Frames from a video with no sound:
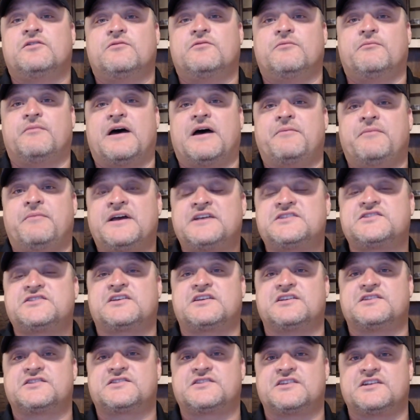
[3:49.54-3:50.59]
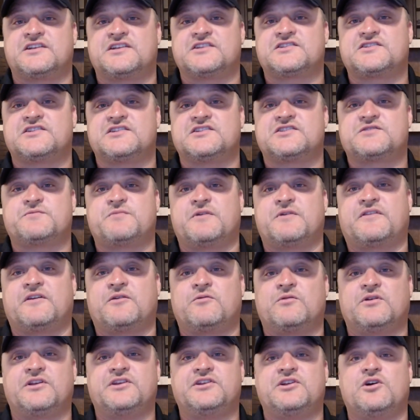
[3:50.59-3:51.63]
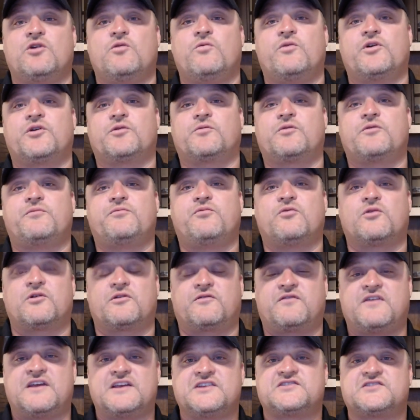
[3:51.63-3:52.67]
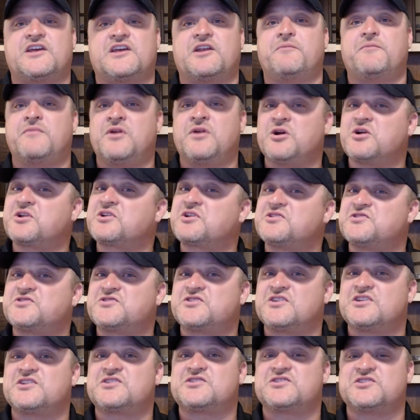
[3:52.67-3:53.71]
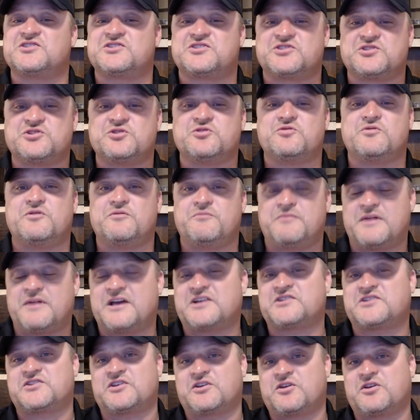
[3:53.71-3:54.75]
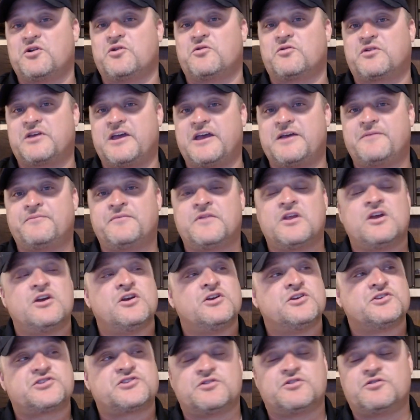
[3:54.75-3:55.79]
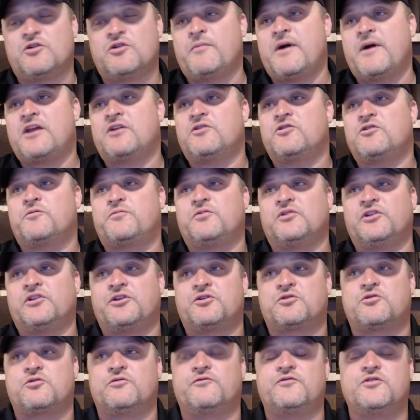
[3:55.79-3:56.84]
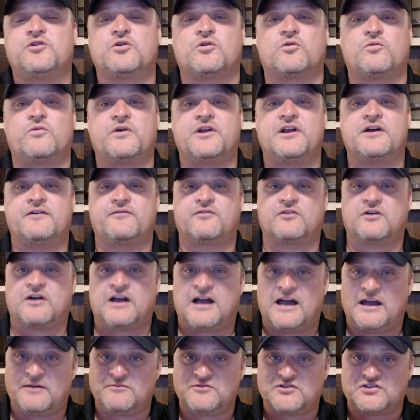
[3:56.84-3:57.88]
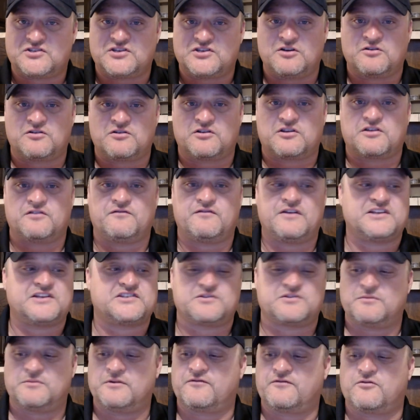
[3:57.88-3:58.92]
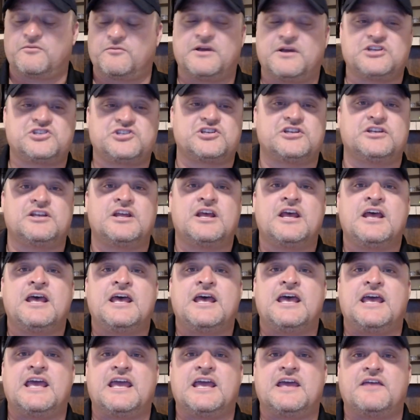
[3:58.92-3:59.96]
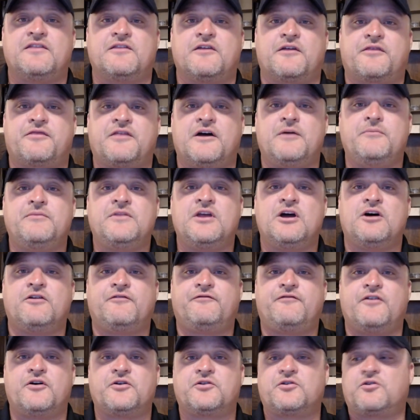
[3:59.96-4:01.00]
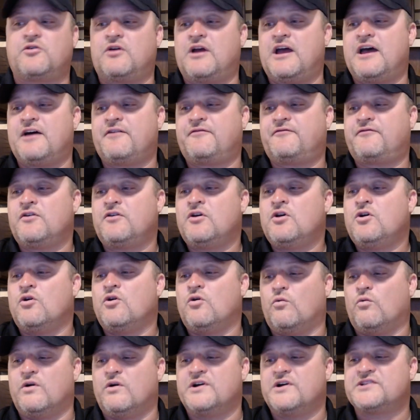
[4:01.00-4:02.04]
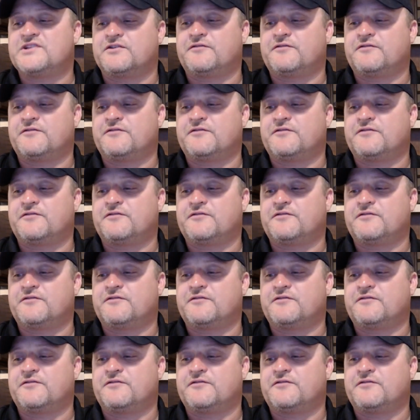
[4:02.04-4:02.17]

by Mexican citizens, but they really don't want to report things that American citizens do in Mexico, okay? So no matter your political view or whatever, I'm just here to convey some information. And the thumbnail photograph was a